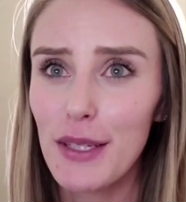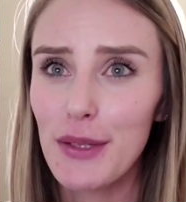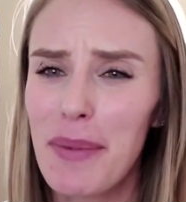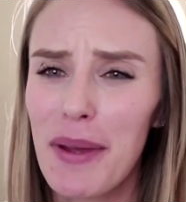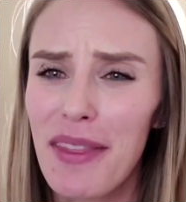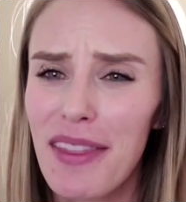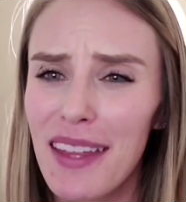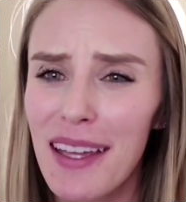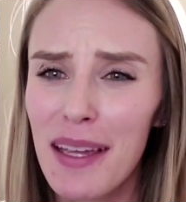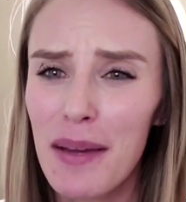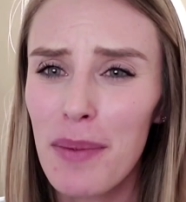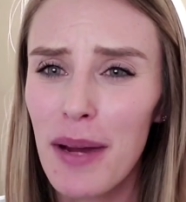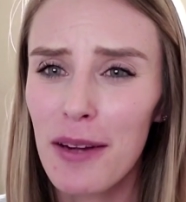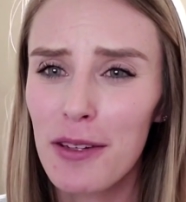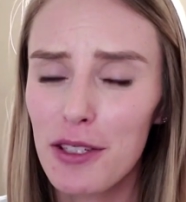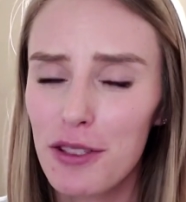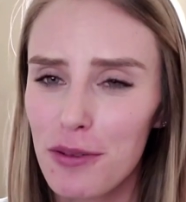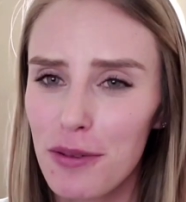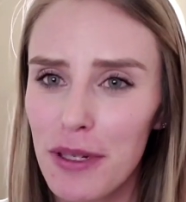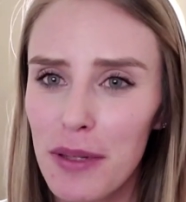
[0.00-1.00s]
But think about
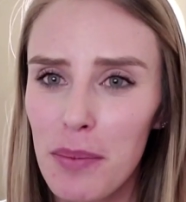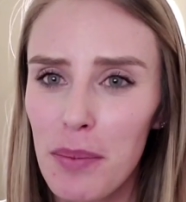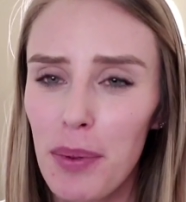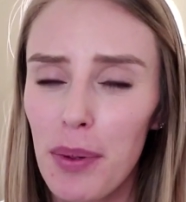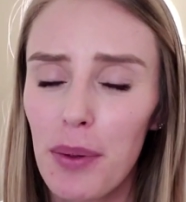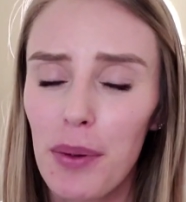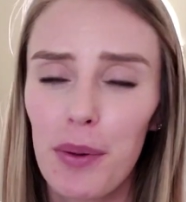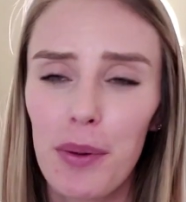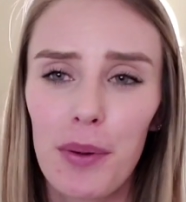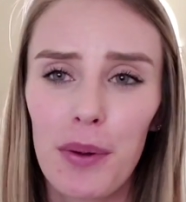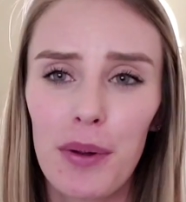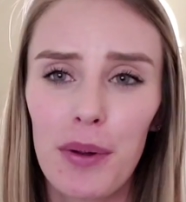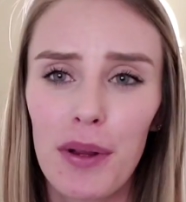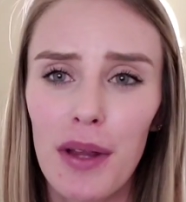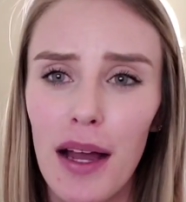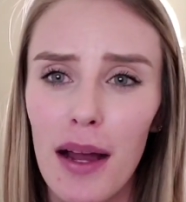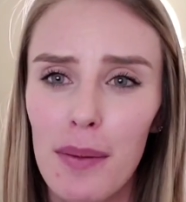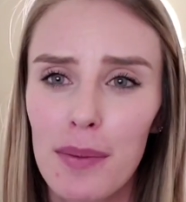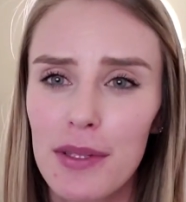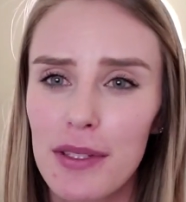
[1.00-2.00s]
shrimp or
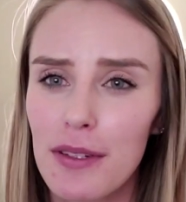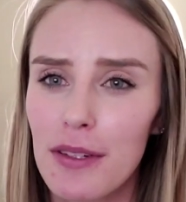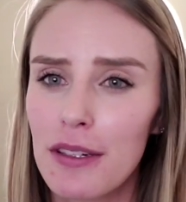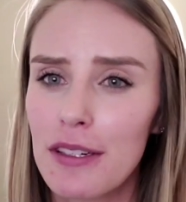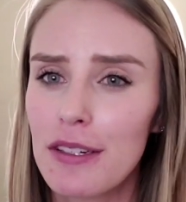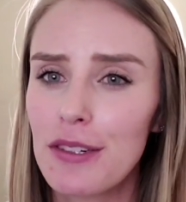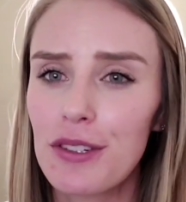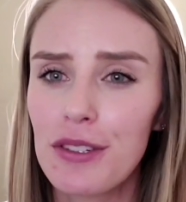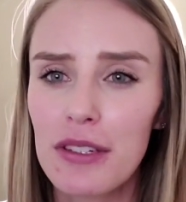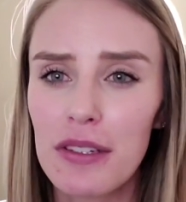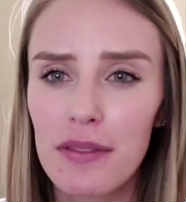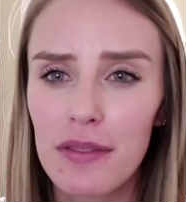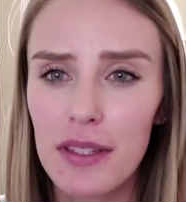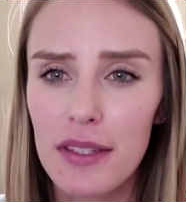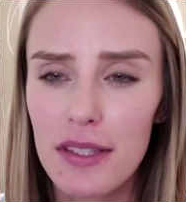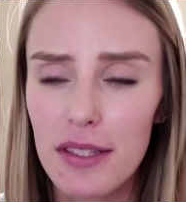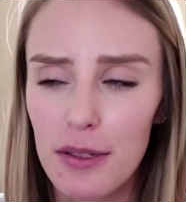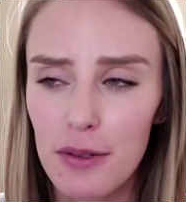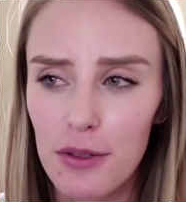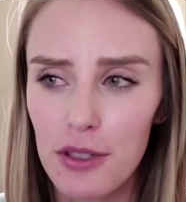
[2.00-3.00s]
lobster or even
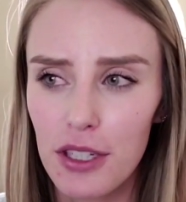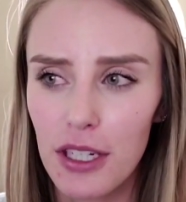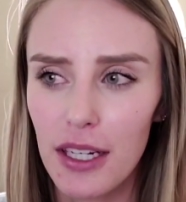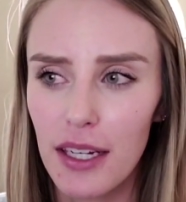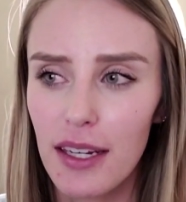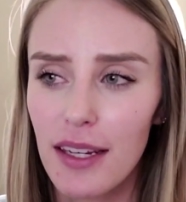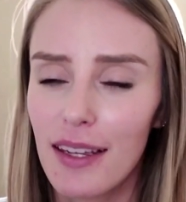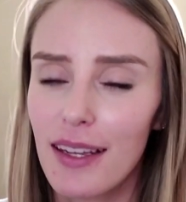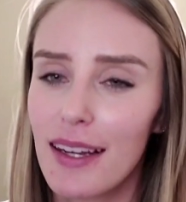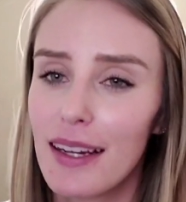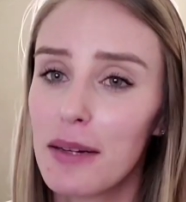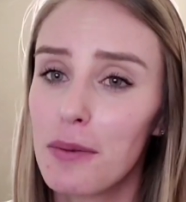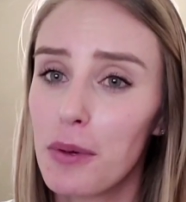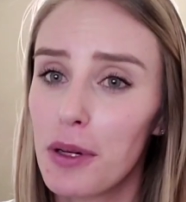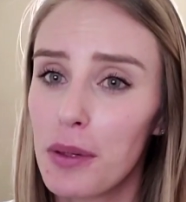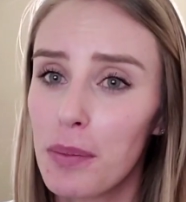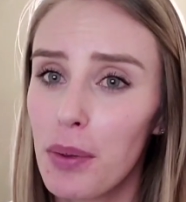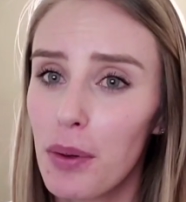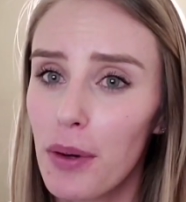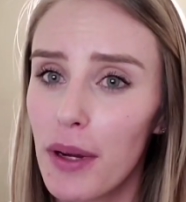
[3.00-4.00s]
sushi. At
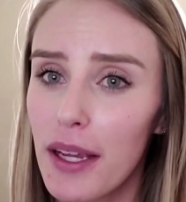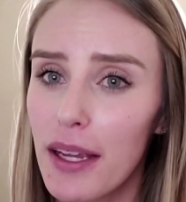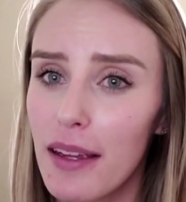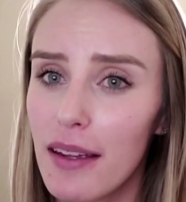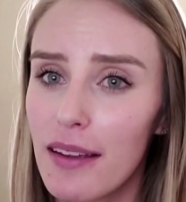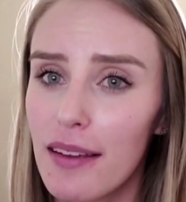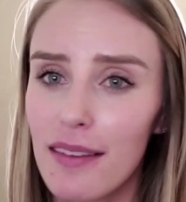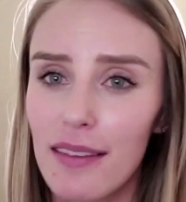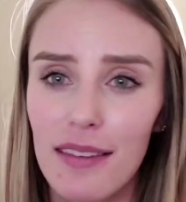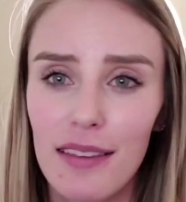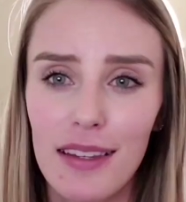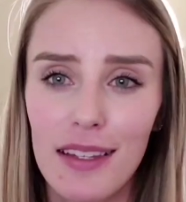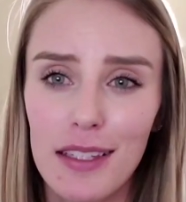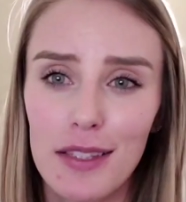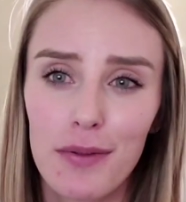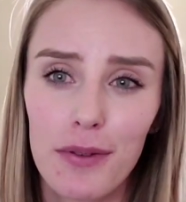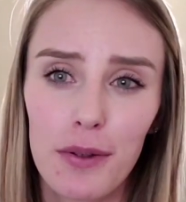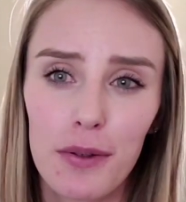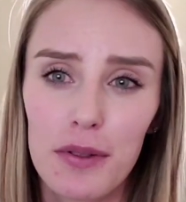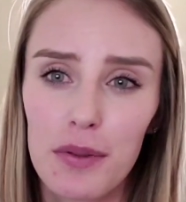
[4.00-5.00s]
one point, these
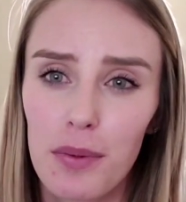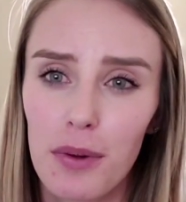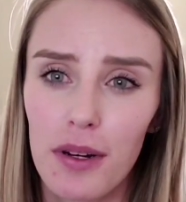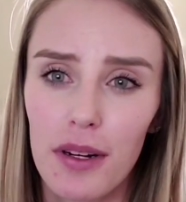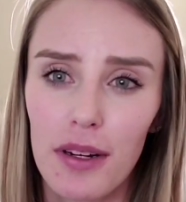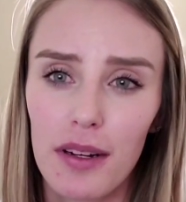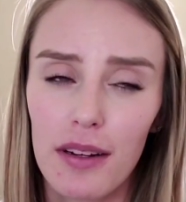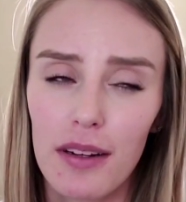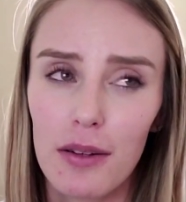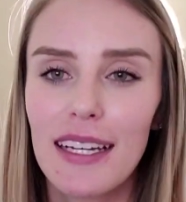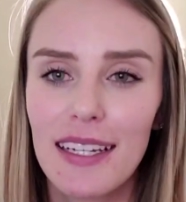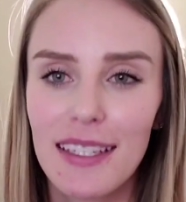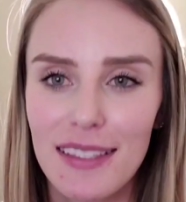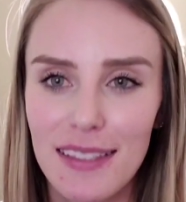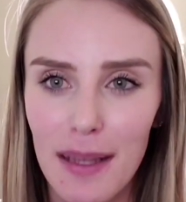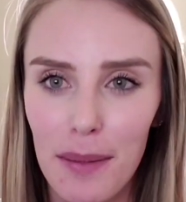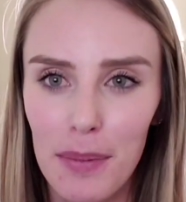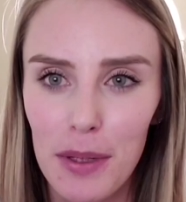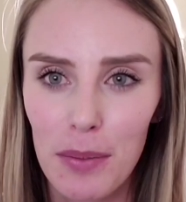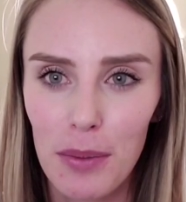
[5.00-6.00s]
foods weren't
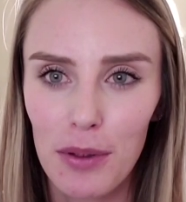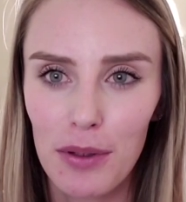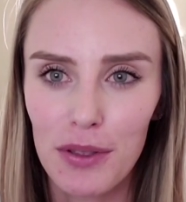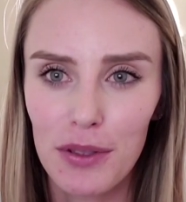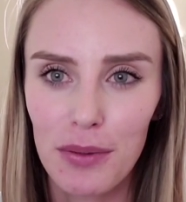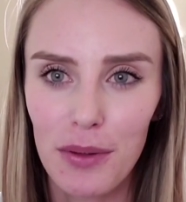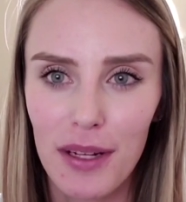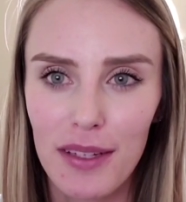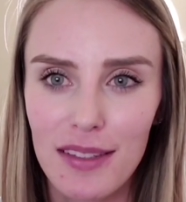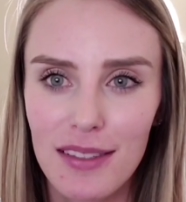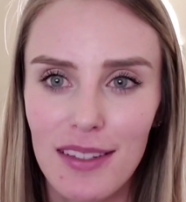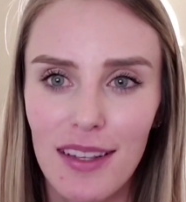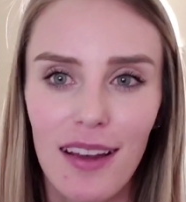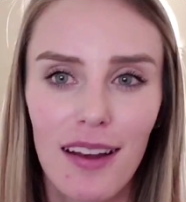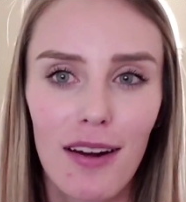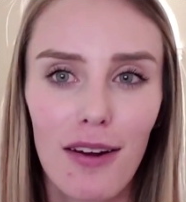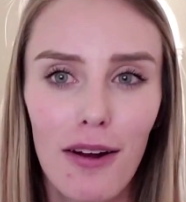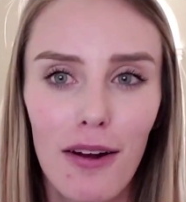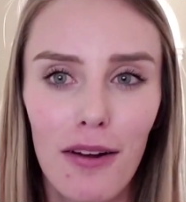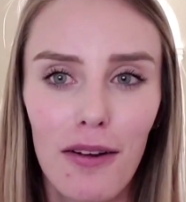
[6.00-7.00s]
acceptable to us
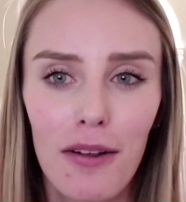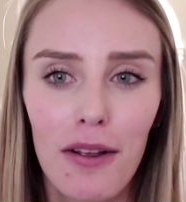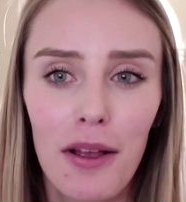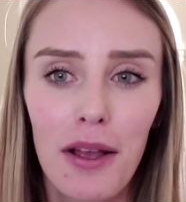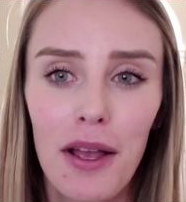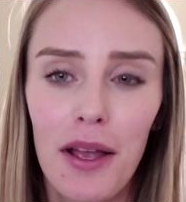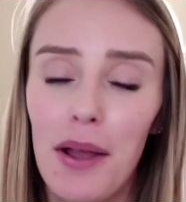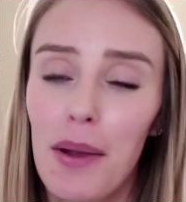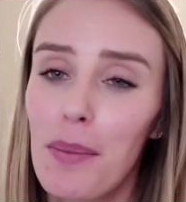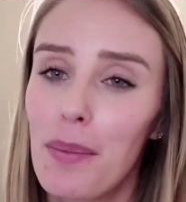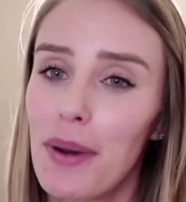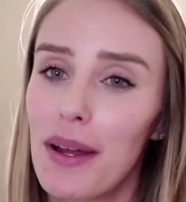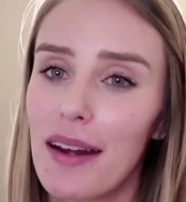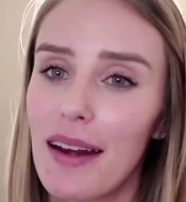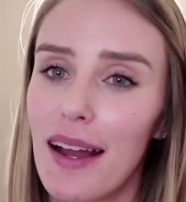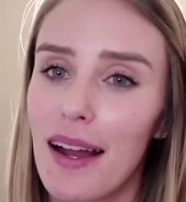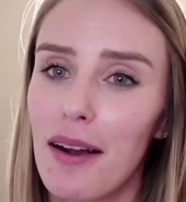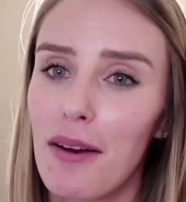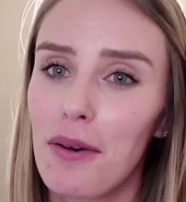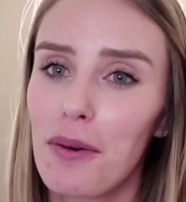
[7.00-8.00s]
at all, but
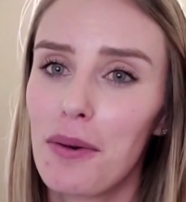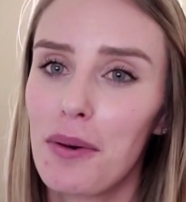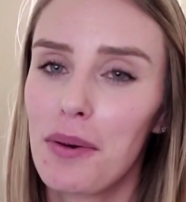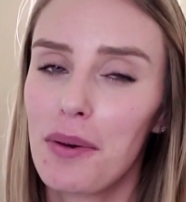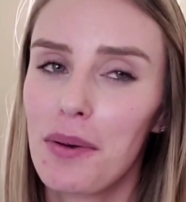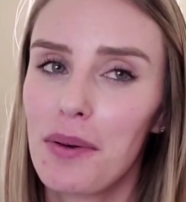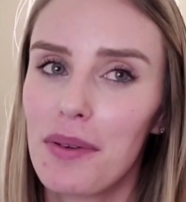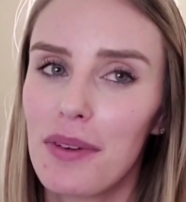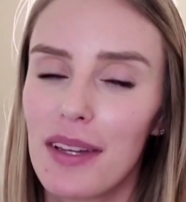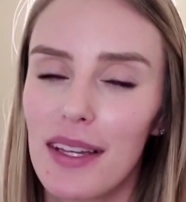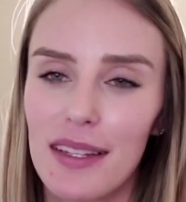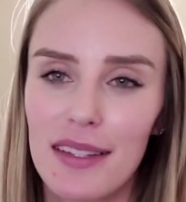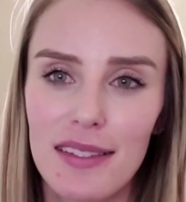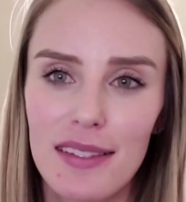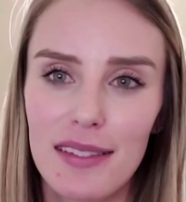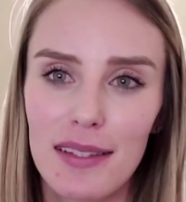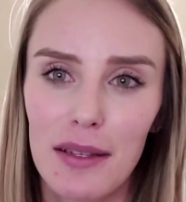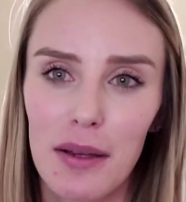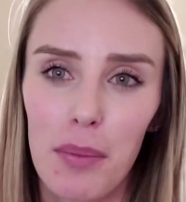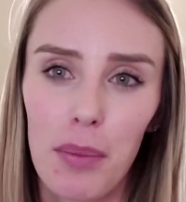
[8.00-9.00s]
now
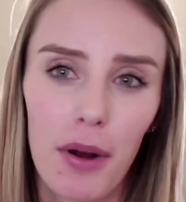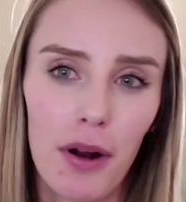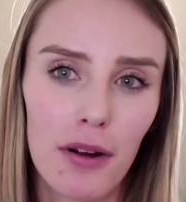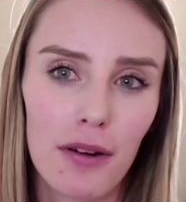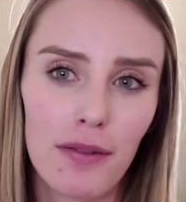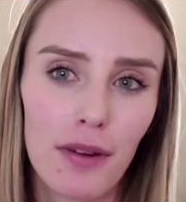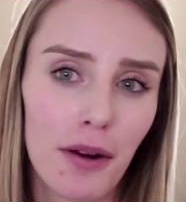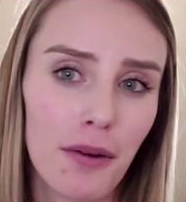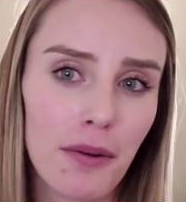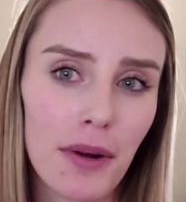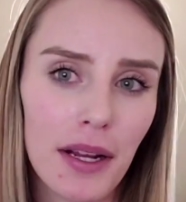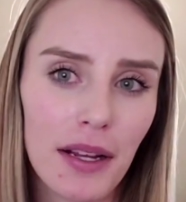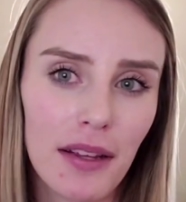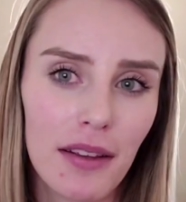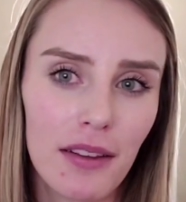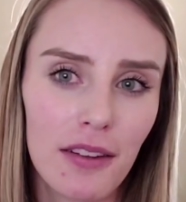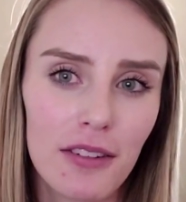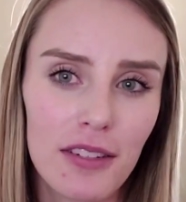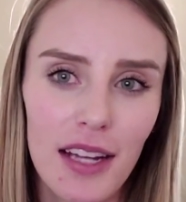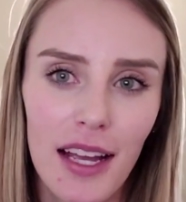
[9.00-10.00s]
it's a part of our
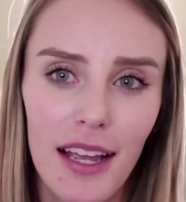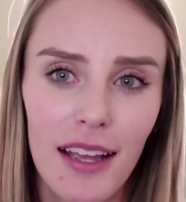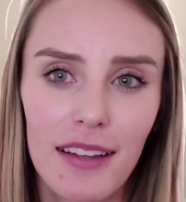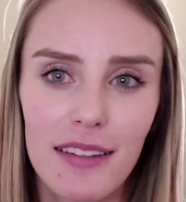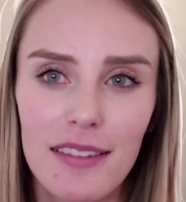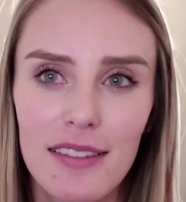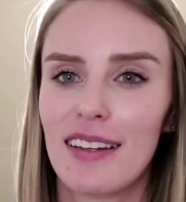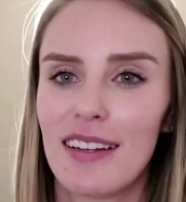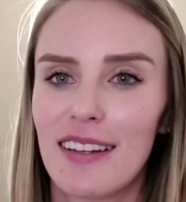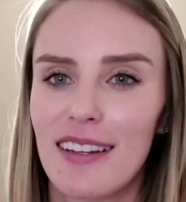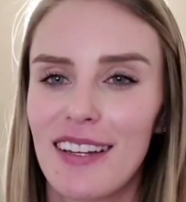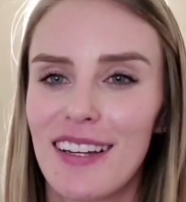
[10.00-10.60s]
regular diet.